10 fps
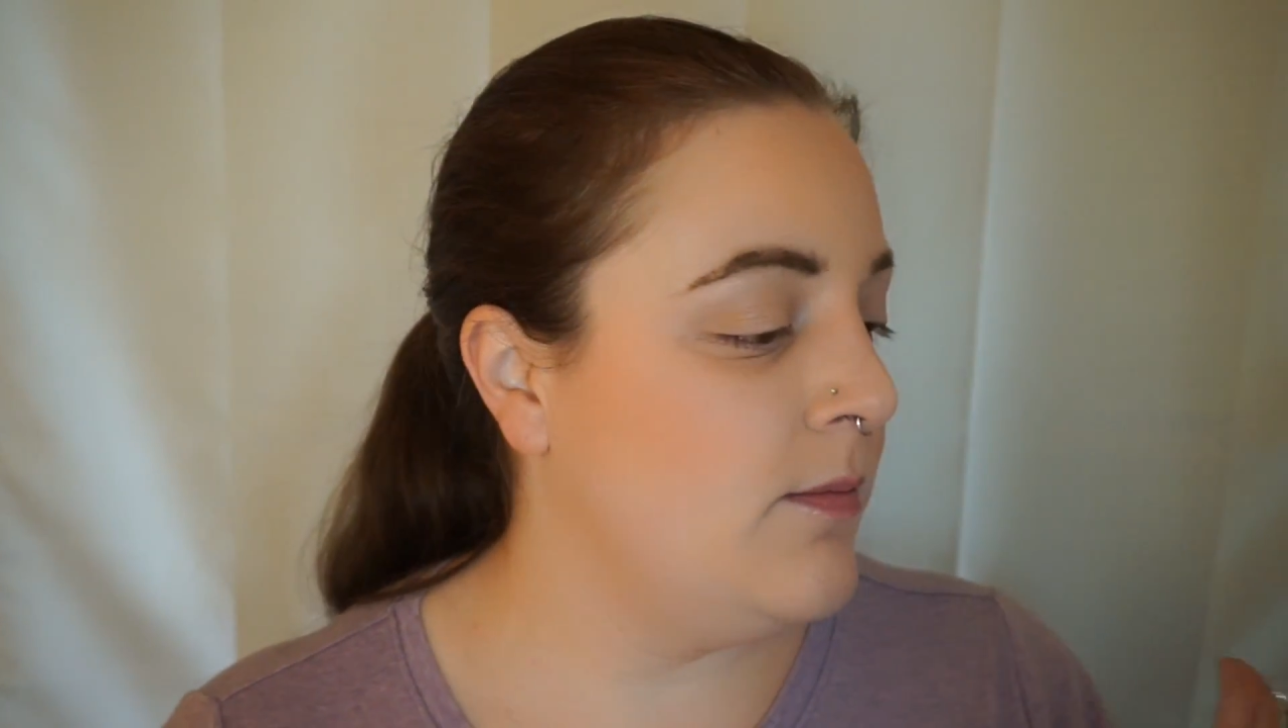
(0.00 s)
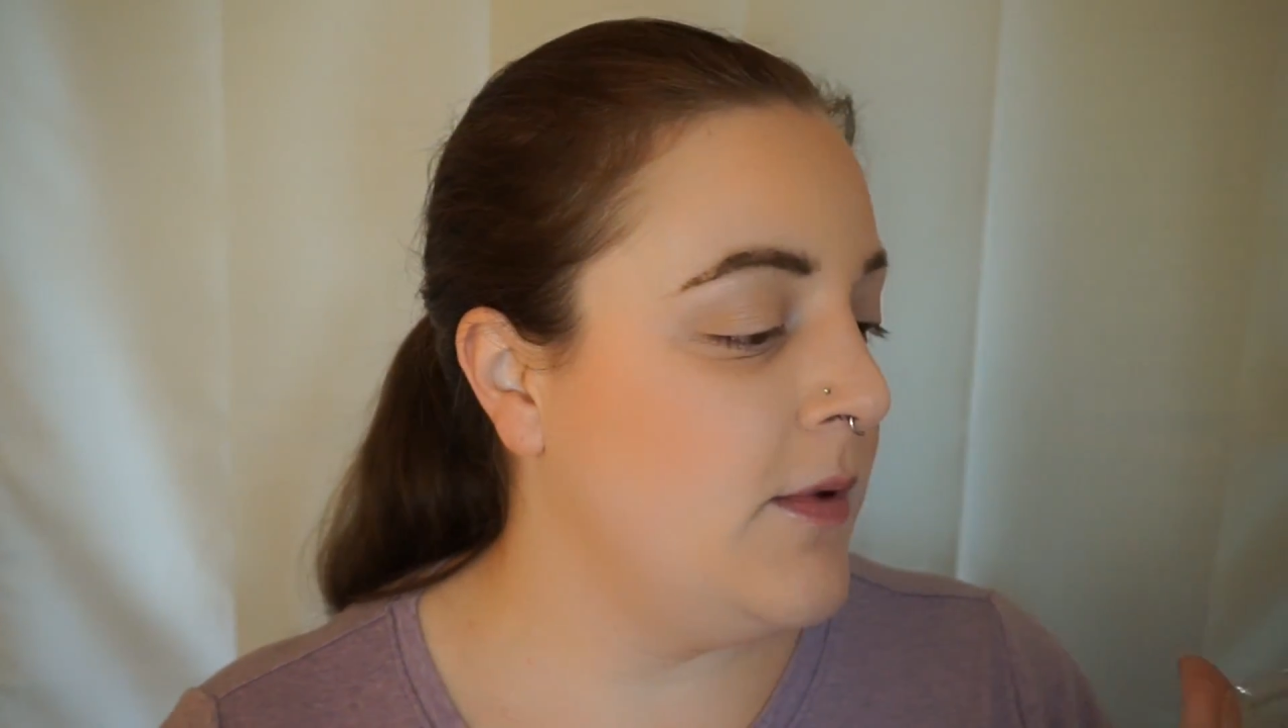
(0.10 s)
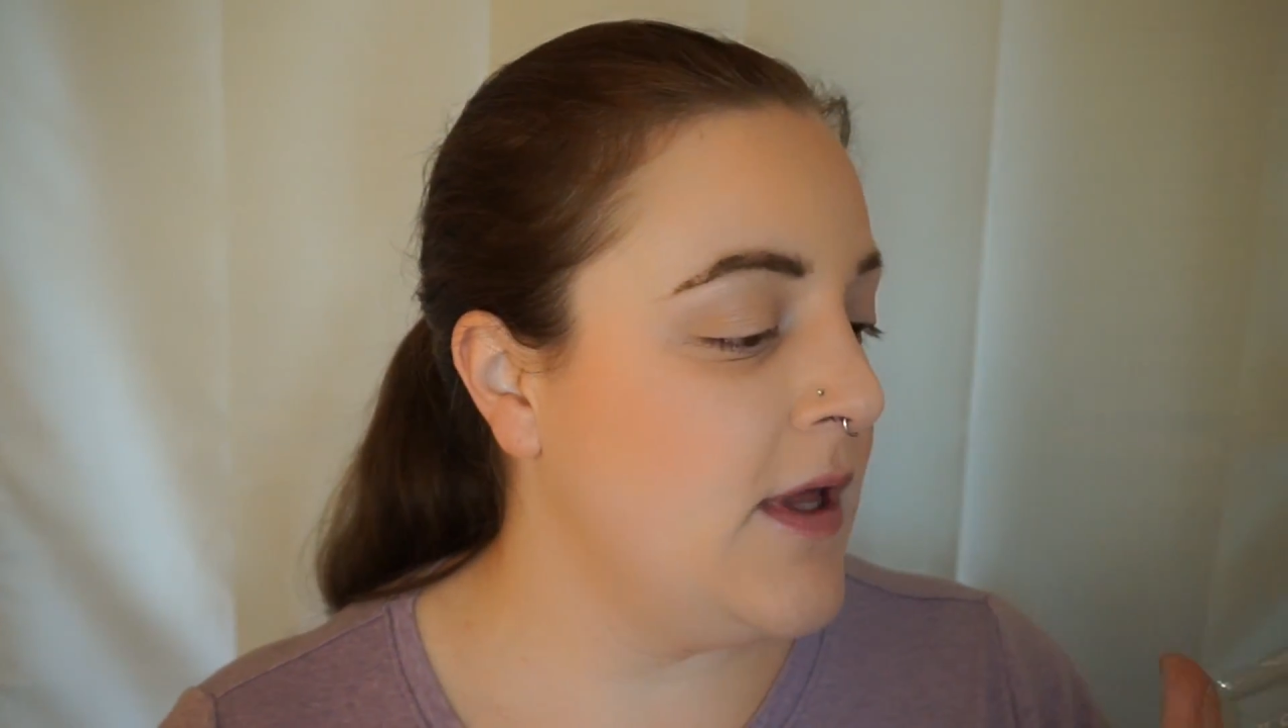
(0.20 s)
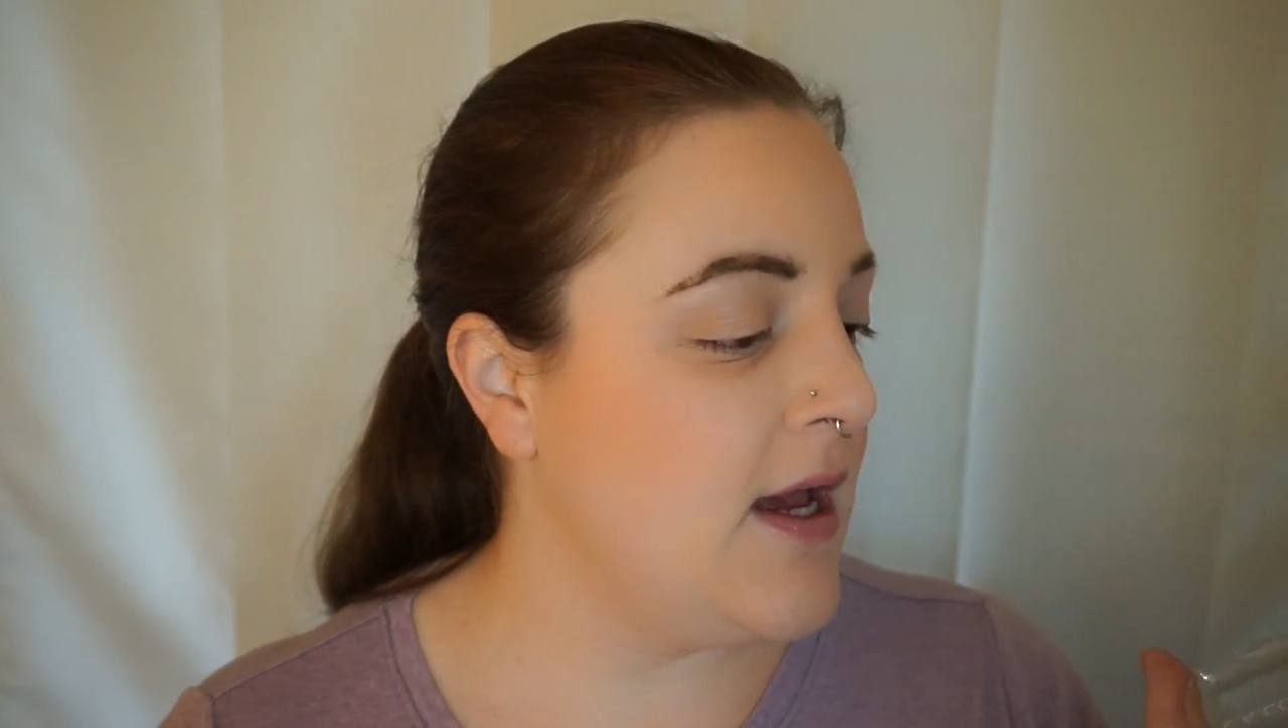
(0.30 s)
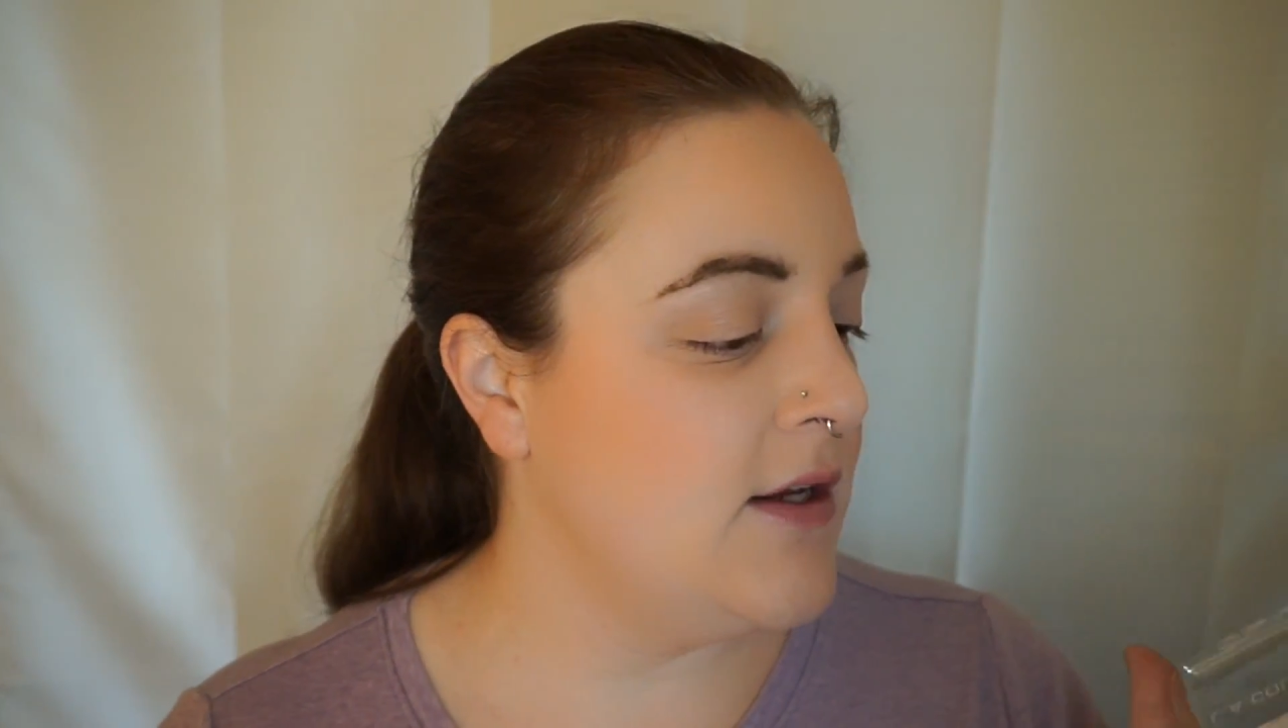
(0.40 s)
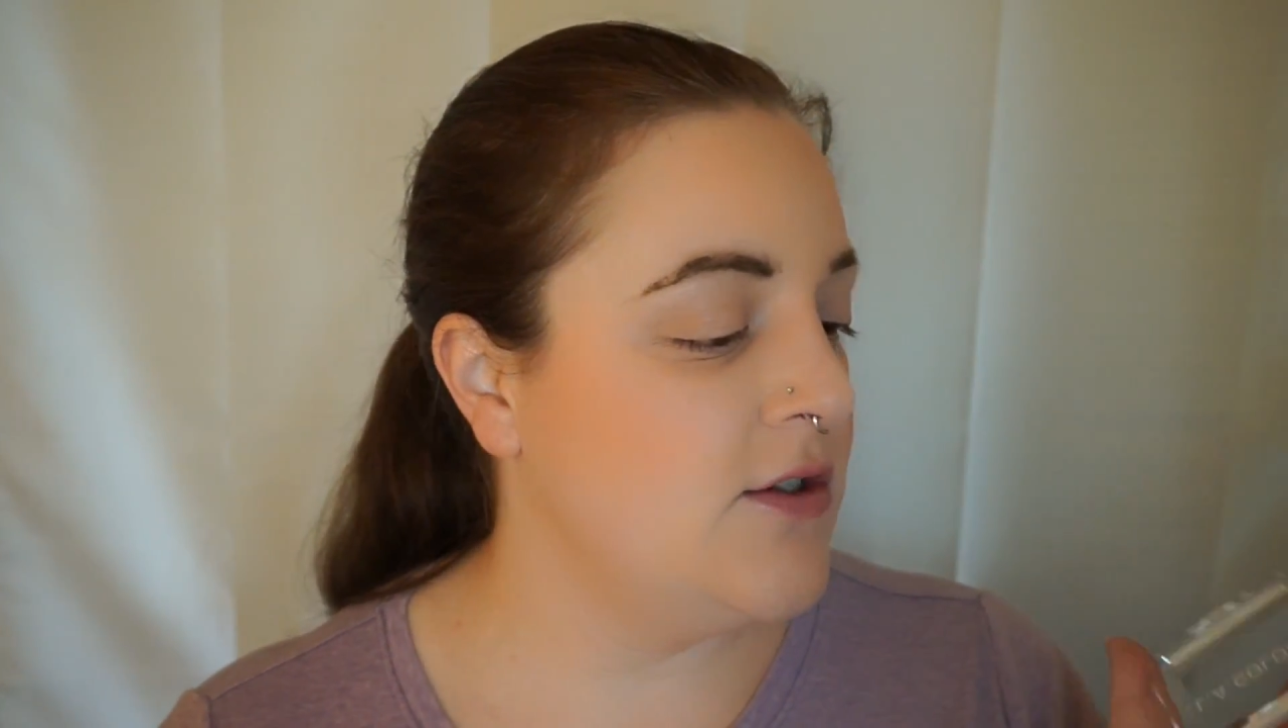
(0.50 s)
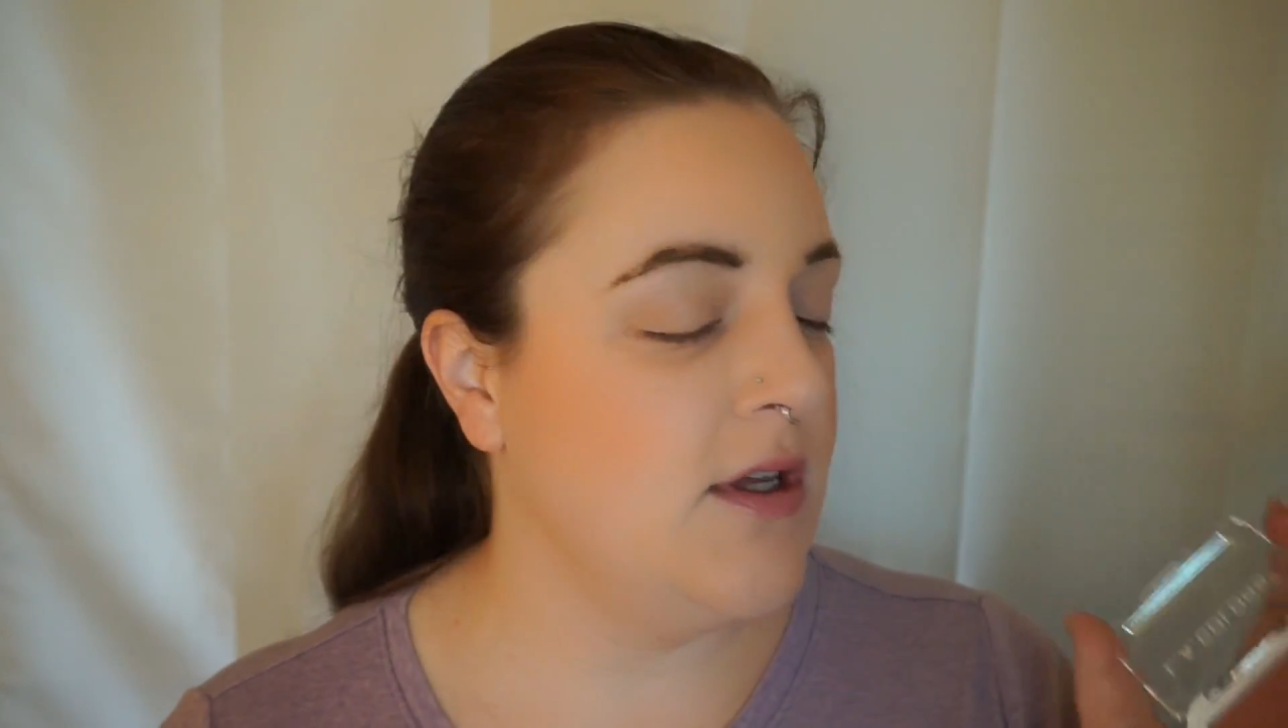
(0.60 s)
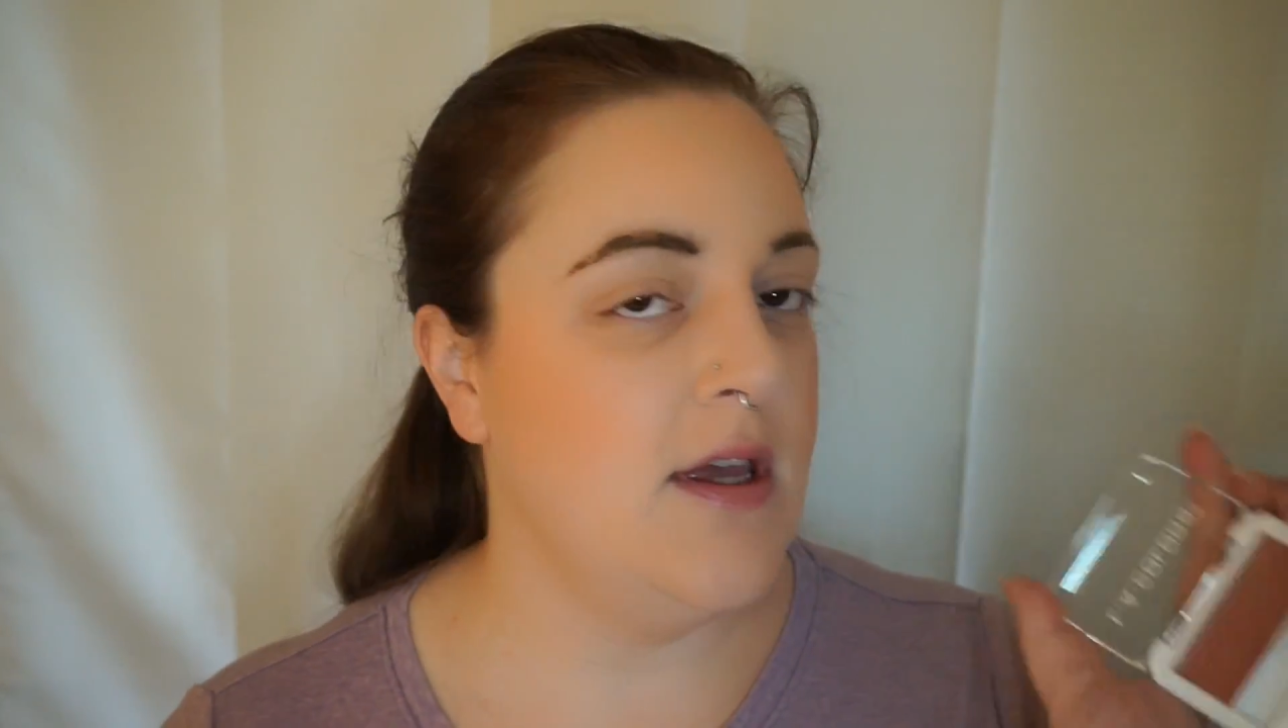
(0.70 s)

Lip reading: blush